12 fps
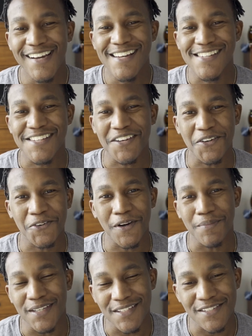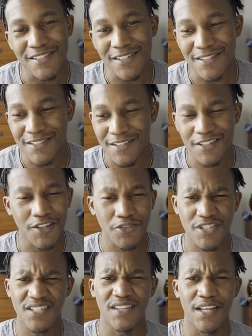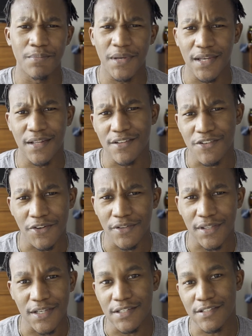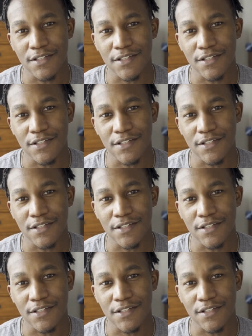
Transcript: So I mean, it's just nitpicking at certain things,